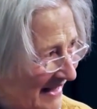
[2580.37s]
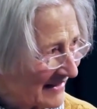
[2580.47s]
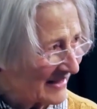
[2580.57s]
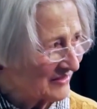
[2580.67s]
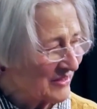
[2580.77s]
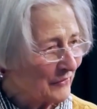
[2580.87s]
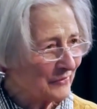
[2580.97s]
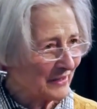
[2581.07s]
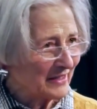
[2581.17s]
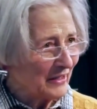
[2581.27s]
that's the other
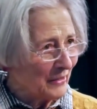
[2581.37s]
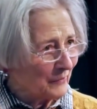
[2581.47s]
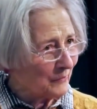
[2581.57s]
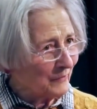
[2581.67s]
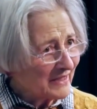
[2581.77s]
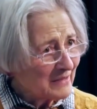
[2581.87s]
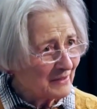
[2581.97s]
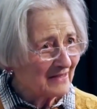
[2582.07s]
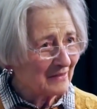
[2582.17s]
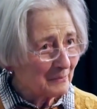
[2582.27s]
thing money
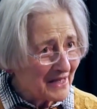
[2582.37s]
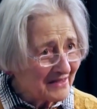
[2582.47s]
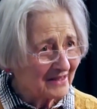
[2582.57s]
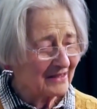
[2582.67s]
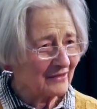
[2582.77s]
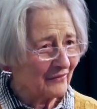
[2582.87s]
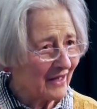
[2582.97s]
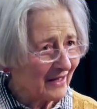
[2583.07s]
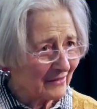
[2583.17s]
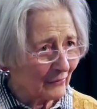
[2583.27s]
being the basic
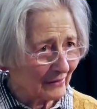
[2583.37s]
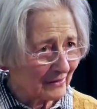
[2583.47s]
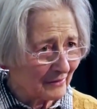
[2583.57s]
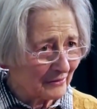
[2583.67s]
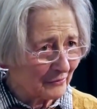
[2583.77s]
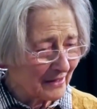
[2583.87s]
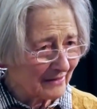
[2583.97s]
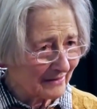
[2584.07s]
divide really between